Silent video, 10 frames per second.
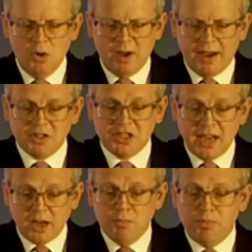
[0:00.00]
We have a
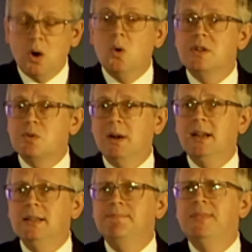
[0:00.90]
second poll as
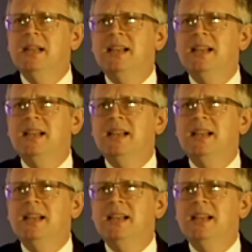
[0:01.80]
well,